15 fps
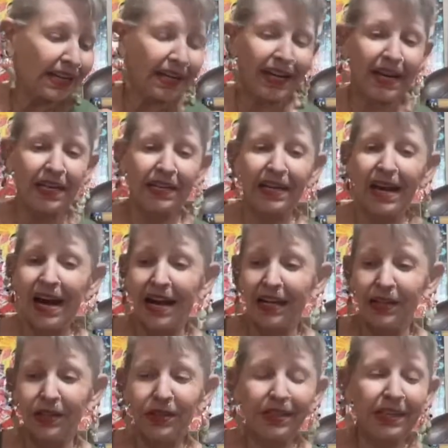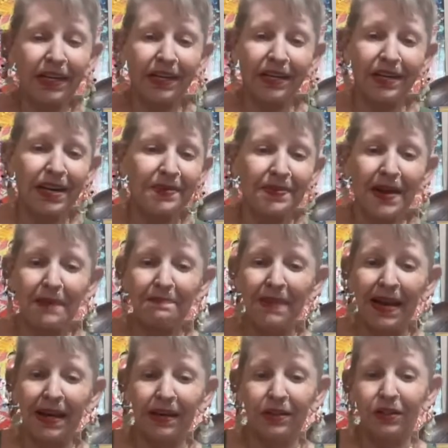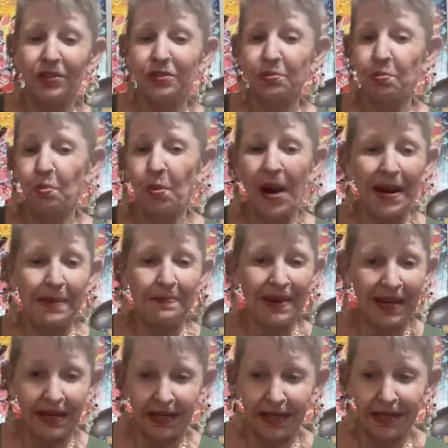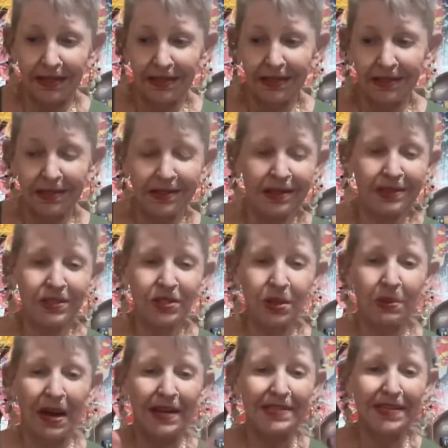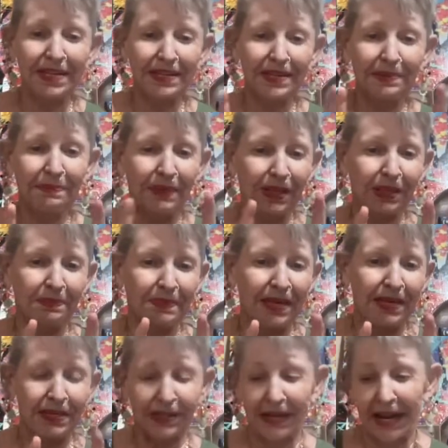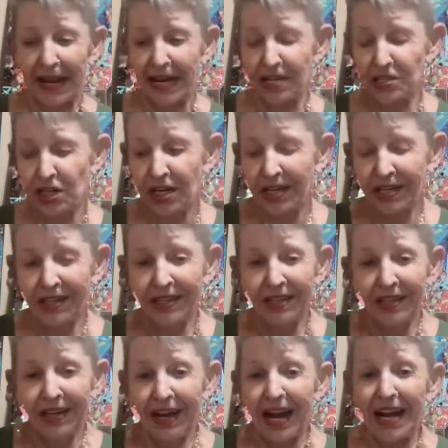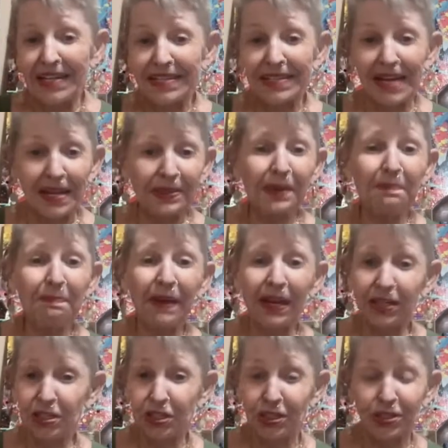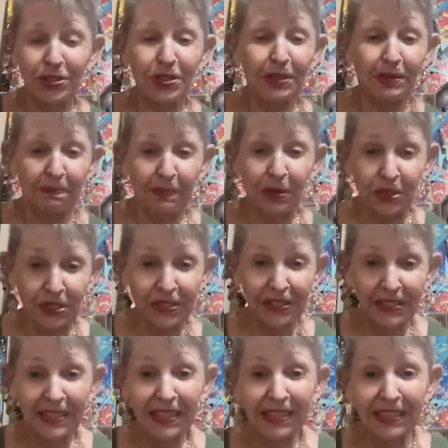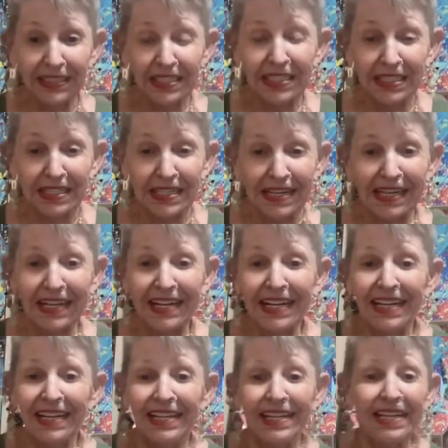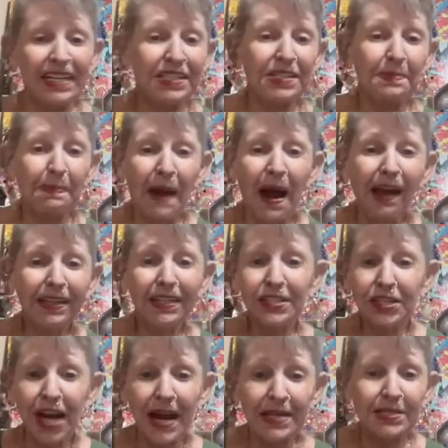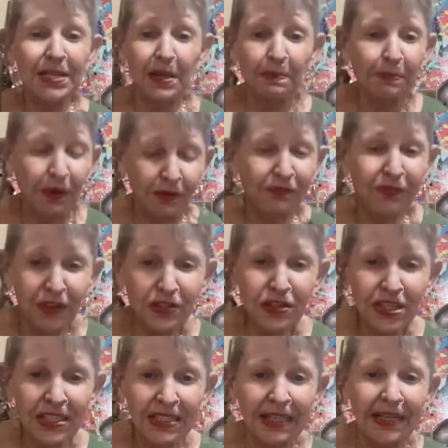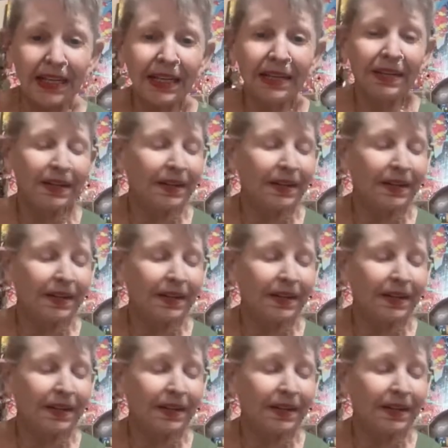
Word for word: and I look and that bangle is way big. So I did the millimeter gauge. I sent the picture to the person that listed it. He's apologizing profusely,